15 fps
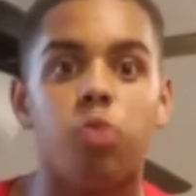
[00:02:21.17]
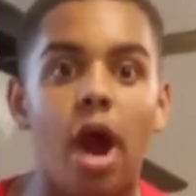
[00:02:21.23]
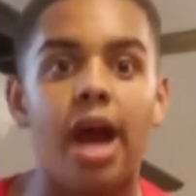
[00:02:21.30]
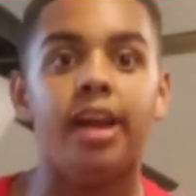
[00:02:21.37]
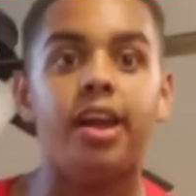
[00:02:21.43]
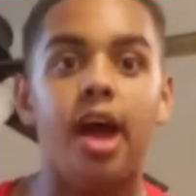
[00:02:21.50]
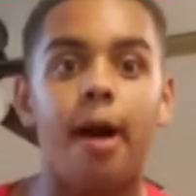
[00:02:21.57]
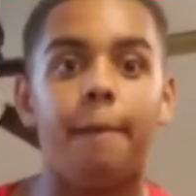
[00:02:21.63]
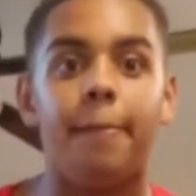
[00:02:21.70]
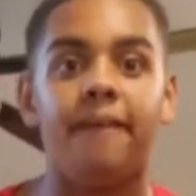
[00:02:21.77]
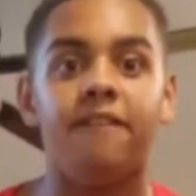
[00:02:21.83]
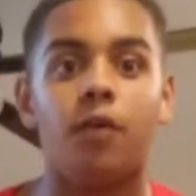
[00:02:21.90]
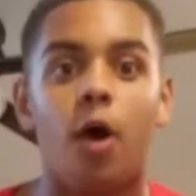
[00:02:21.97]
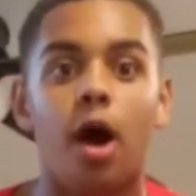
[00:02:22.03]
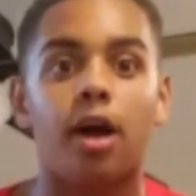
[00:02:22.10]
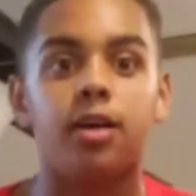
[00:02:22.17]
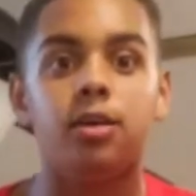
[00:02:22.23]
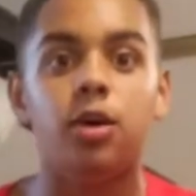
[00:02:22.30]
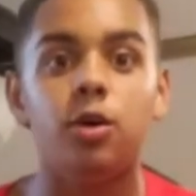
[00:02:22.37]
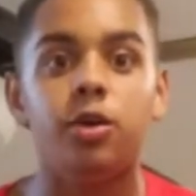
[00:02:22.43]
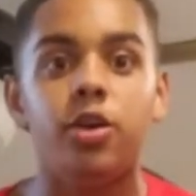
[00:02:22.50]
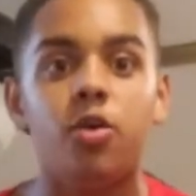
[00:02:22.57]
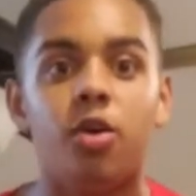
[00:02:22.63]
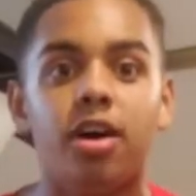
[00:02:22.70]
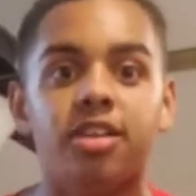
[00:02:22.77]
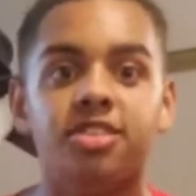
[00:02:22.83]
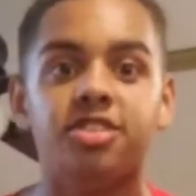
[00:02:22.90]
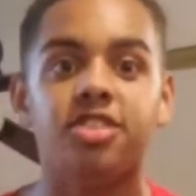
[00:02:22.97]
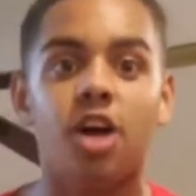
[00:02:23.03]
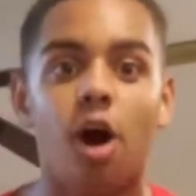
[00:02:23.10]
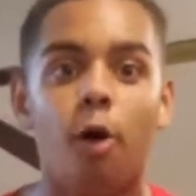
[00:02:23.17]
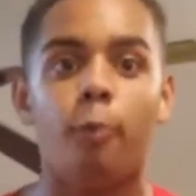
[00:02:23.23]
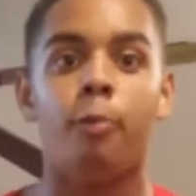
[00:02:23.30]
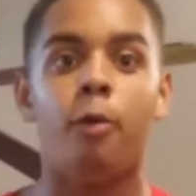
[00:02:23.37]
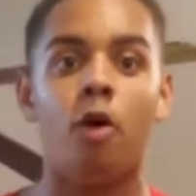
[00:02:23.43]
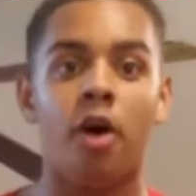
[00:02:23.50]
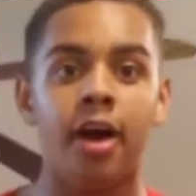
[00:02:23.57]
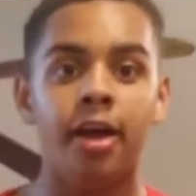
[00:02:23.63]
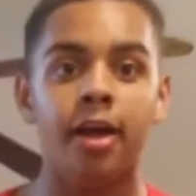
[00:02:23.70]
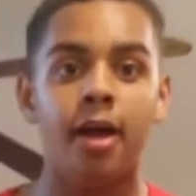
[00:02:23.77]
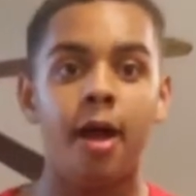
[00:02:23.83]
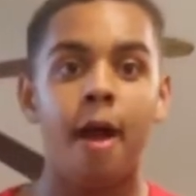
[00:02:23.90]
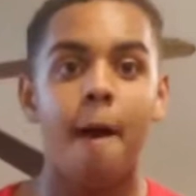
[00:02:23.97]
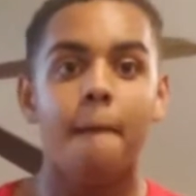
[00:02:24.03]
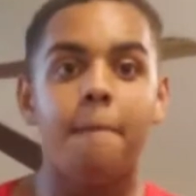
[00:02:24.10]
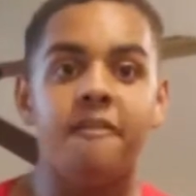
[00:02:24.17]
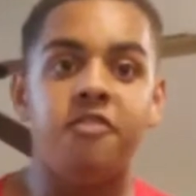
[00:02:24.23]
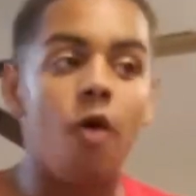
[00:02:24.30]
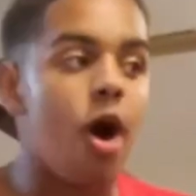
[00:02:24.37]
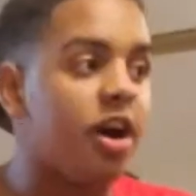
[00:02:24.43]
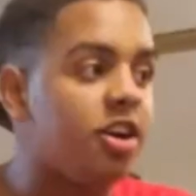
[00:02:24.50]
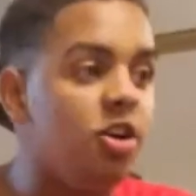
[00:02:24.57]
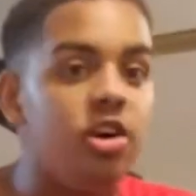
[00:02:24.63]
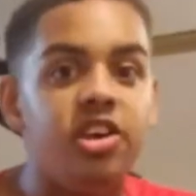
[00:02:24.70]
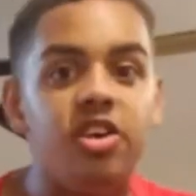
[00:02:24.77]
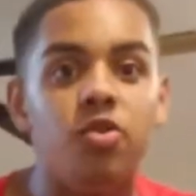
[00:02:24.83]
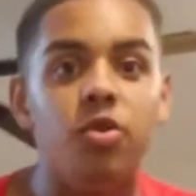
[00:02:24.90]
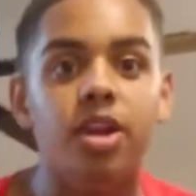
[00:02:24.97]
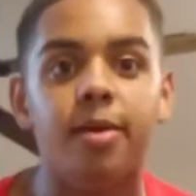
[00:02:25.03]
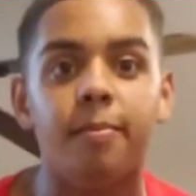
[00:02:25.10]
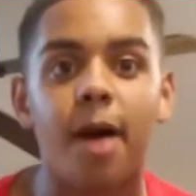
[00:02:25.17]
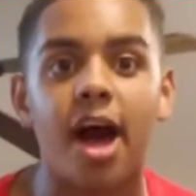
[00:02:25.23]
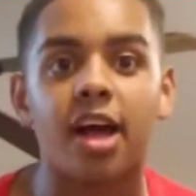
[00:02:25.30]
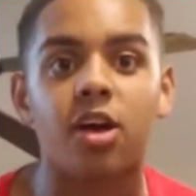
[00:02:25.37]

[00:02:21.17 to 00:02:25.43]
right now before I cook you on the stove, boy. Before I cook you in the microwave.